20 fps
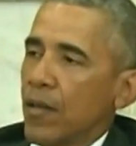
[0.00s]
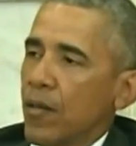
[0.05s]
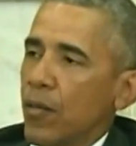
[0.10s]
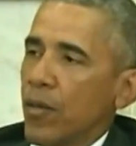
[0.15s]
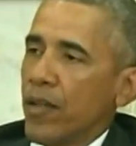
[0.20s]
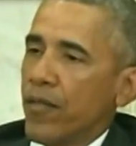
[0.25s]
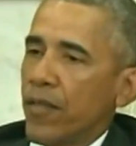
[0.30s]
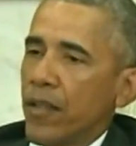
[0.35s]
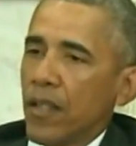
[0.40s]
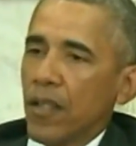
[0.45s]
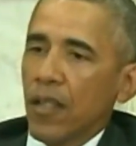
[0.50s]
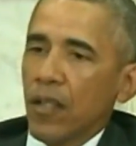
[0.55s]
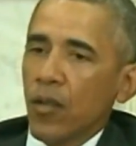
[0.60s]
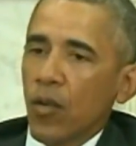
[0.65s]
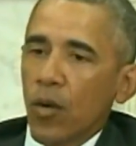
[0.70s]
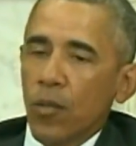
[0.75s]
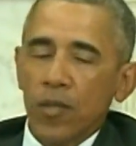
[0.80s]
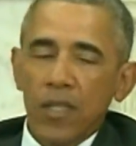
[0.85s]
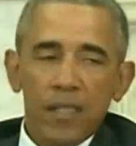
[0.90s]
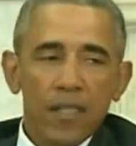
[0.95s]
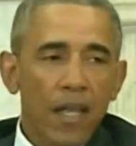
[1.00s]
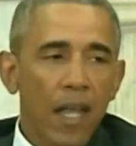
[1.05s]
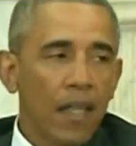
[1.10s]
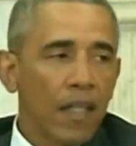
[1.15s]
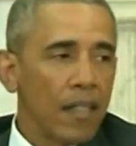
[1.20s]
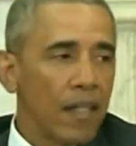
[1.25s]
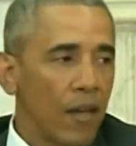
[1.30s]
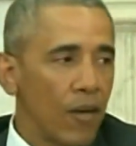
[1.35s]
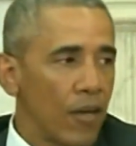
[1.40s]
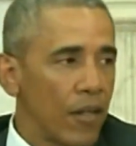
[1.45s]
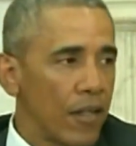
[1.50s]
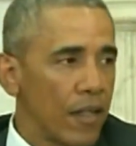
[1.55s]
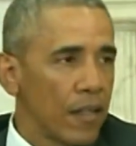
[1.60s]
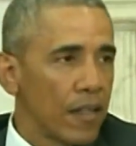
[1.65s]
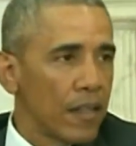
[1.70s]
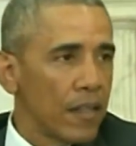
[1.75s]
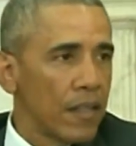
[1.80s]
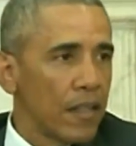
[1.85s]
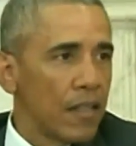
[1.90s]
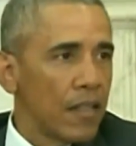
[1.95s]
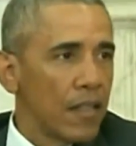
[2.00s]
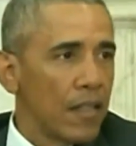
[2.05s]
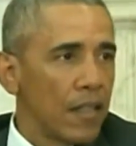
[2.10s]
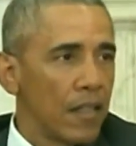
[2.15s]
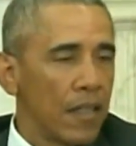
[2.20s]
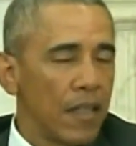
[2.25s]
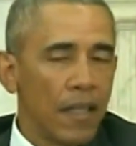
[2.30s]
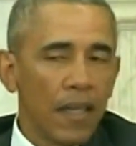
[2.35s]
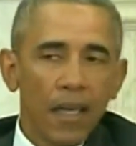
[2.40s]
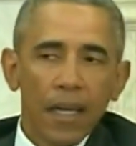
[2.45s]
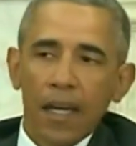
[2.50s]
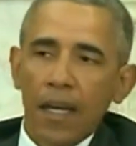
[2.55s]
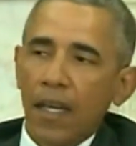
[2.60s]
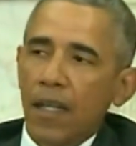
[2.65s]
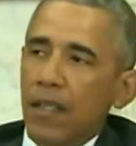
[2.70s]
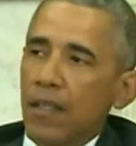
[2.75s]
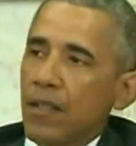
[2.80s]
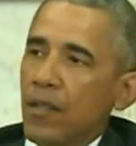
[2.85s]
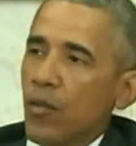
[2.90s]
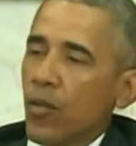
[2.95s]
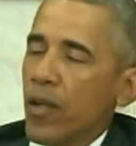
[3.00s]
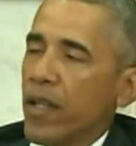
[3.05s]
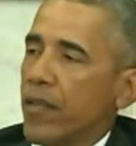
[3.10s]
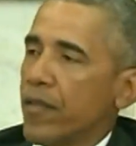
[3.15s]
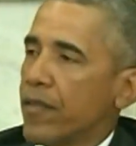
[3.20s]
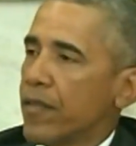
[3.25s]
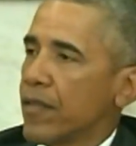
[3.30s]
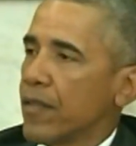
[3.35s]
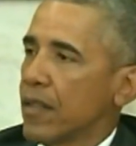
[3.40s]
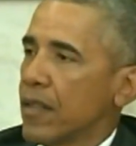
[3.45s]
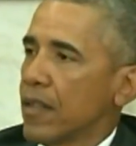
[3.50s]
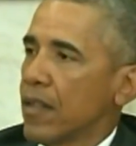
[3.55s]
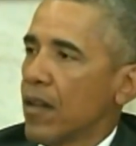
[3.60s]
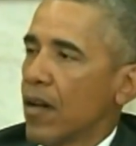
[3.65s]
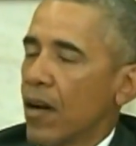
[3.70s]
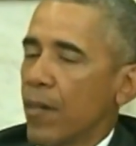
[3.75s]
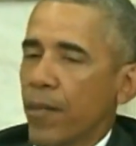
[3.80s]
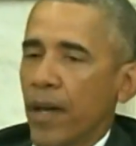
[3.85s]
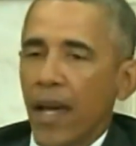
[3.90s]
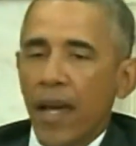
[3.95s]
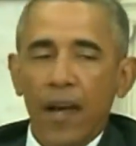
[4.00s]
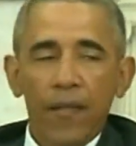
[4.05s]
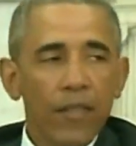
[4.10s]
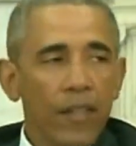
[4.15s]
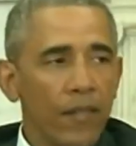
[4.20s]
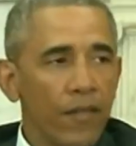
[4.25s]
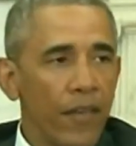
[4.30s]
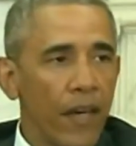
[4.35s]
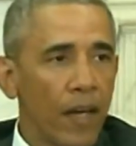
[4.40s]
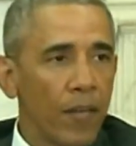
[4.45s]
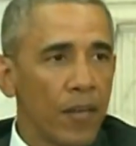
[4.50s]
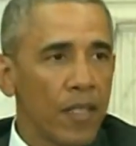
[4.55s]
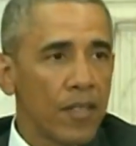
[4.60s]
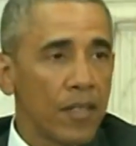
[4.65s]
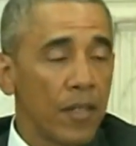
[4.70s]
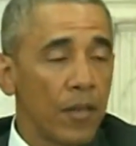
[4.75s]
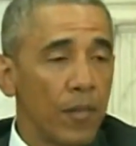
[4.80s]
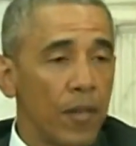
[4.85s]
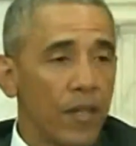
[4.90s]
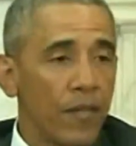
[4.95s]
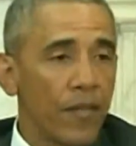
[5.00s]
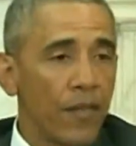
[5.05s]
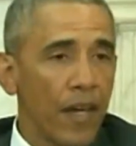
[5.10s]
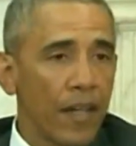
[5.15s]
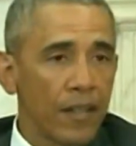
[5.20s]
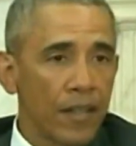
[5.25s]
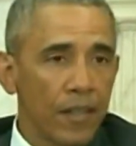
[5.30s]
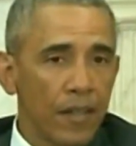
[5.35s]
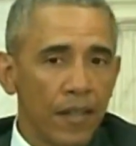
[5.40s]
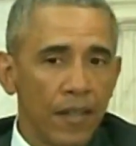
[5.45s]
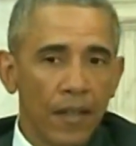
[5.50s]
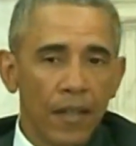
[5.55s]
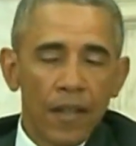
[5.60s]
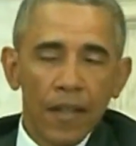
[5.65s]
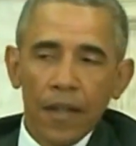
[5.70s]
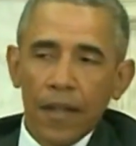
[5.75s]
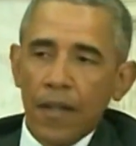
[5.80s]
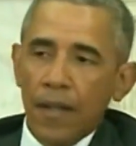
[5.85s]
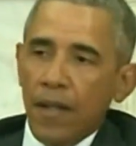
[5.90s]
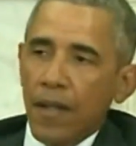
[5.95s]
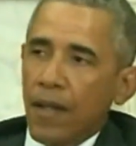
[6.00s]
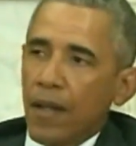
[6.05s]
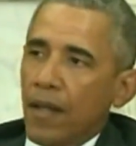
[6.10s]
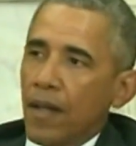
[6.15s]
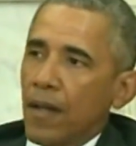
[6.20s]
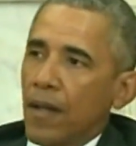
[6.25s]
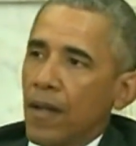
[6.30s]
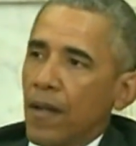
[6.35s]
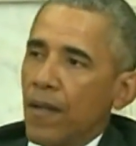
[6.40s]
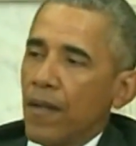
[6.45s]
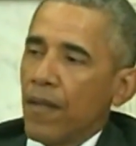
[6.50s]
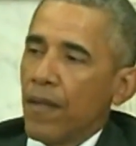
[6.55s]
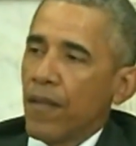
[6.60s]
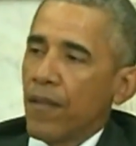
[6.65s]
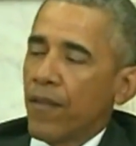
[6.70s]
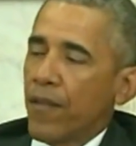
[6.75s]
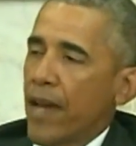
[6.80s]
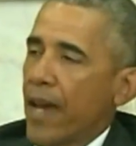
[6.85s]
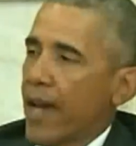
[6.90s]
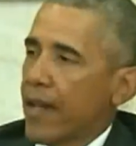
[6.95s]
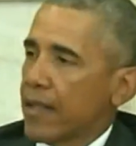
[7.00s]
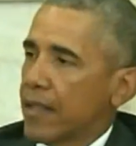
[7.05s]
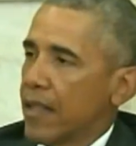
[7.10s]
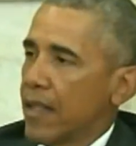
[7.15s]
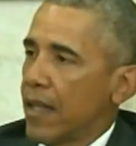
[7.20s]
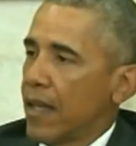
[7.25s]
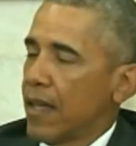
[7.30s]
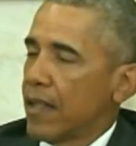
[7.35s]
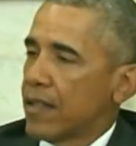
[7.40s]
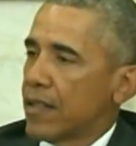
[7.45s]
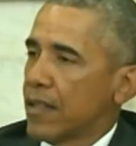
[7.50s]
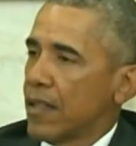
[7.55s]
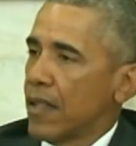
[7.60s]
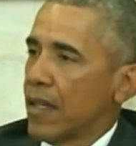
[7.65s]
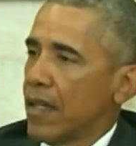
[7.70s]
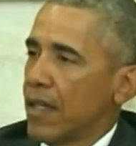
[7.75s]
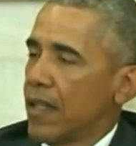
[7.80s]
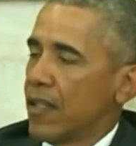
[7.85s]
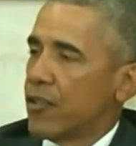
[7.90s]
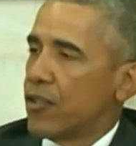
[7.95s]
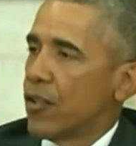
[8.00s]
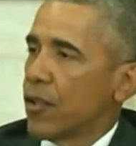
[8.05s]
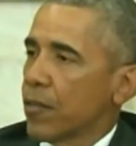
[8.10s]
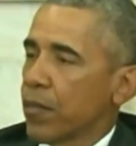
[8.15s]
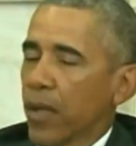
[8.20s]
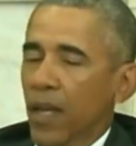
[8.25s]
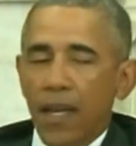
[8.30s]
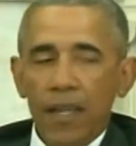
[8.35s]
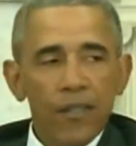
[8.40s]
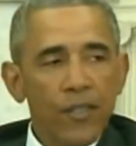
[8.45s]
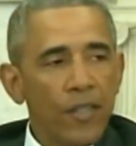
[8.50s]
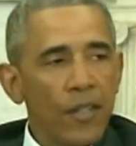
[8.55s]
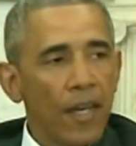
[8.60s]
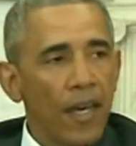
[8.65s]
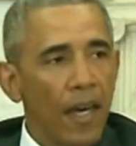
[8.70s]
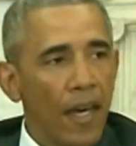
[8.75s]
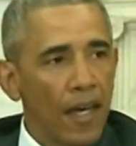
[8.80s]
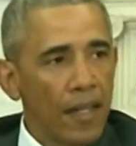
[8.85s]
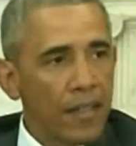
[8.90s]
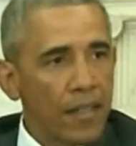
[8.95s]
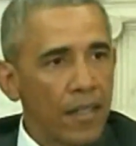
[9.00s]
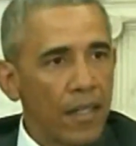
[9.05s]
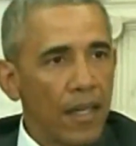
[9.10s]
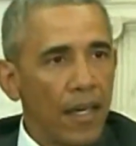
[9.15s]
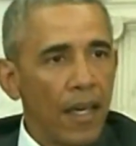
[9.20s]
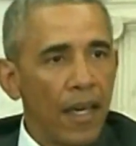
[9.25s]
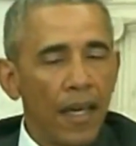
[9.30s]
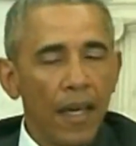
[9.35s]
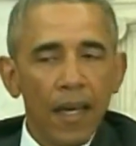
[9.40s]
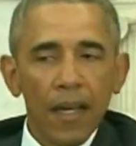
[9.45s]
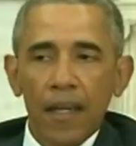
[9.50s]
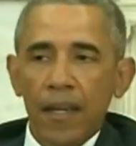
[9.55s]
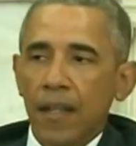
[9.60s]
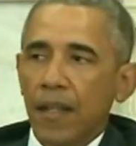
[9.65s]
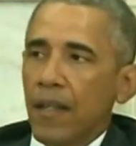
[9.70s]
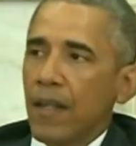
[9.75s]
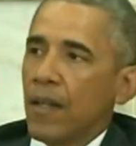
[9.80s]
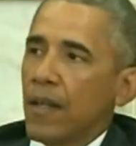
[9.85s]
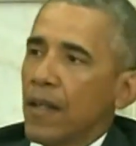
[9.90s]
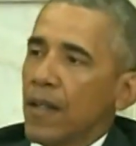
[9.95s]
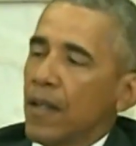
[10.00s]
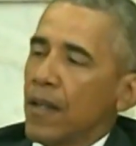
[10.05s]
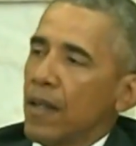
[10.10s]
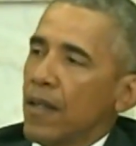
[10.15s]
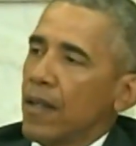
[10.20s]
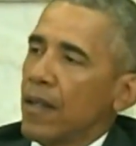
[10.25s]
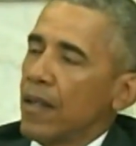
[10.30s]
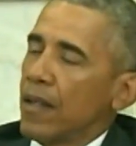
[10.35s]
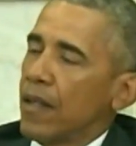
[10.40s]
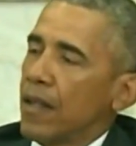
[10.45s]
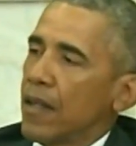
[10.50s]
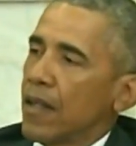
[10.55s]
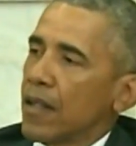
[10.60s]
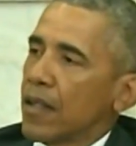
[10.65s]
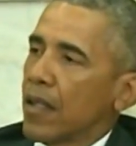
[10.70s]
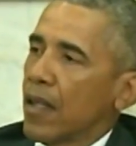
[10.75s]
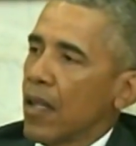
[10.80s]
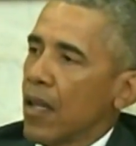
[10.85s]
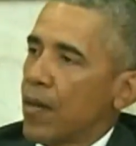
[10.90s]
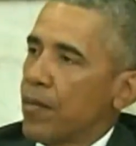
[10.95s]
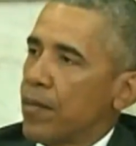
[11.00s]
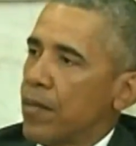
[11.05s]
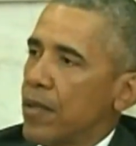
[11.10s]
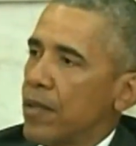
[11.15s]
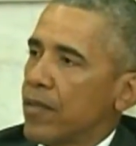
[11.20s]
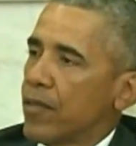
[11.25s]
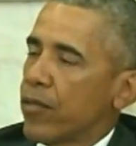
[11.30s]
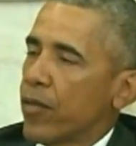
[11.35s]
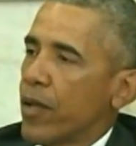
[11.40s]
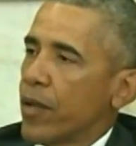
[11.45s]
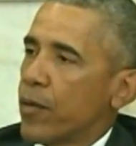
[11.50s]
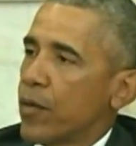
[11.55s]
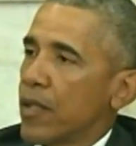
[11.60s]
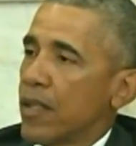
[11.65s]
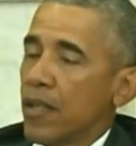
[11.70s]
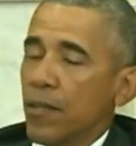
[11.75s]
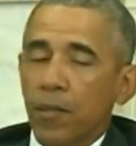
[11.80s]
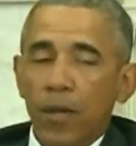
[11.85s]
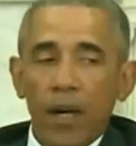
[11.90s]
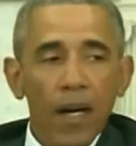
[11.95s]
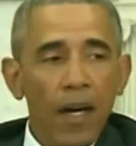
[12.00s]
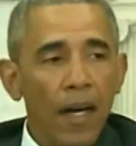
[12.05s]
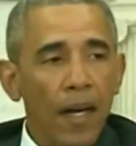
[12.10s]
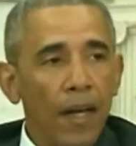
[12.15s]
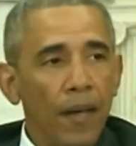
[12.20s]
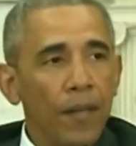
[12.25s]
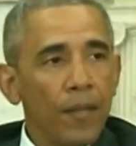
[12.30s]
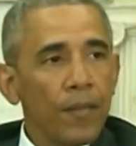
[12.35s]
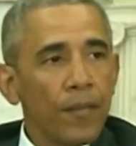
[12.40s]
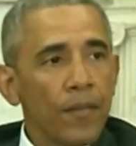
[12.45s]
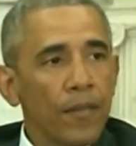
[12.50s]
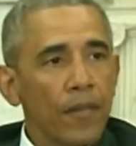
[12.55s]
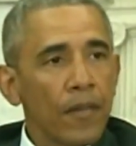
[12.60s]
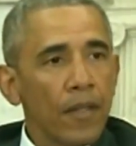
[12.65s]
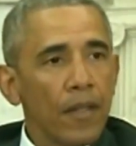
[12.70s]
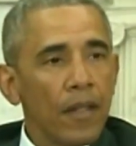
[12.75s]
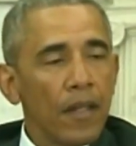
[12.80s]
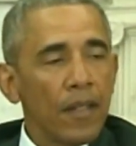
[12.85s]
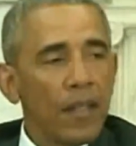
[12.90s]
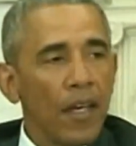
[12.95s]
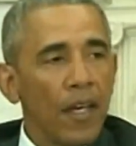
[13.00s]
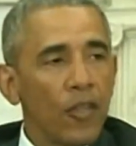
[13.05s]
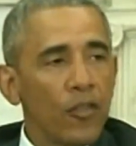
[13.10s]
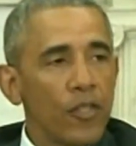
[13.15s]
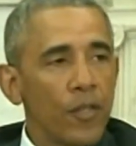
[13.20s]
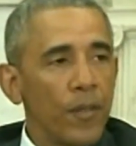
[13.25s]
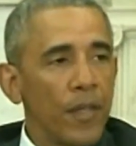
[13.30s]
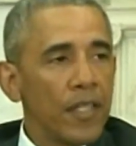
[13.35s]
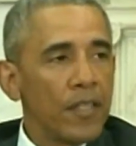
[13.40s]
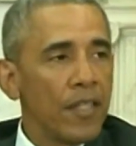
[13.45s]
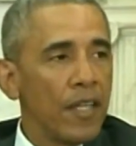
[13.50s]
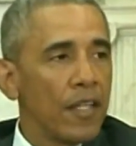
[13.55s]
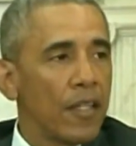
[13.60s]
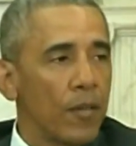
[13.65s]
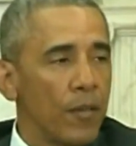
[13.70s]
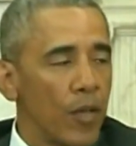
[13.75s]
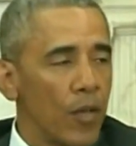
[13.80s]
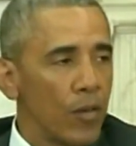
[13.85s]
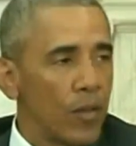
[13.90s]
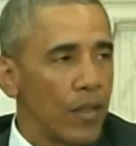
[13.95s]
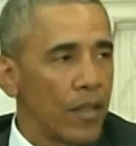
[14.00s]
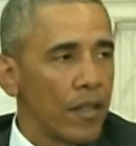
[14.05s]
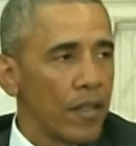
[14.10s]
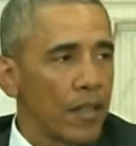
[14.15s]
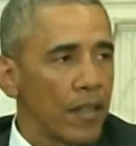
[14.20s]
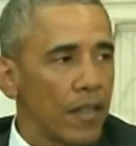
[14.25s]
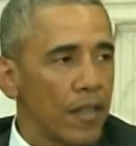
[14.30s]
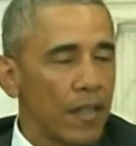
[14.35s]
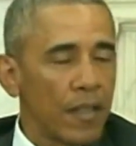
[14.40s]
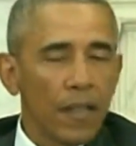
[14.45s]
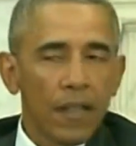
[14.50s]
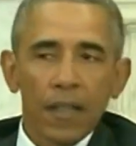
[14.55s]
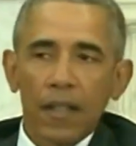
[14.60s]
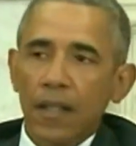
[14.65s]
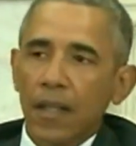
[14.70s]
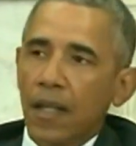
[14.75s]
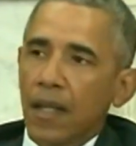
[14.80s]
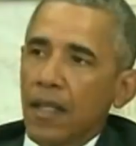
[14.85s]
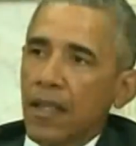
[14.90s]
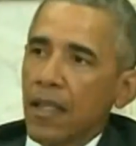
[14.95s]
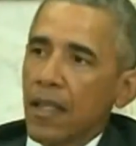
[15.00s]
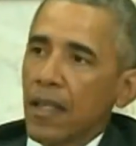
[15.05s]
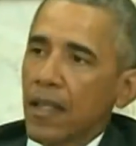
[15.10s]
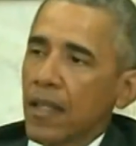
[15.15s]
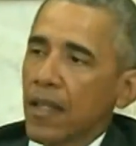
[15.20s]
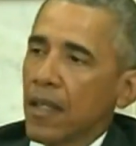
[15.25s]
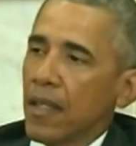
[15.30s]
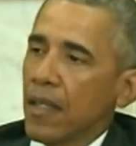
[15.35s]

we feel enormous solidarity and grief on behalf of the families that have been affected. The fact that it took place at a club frequented by the LGBT community, I think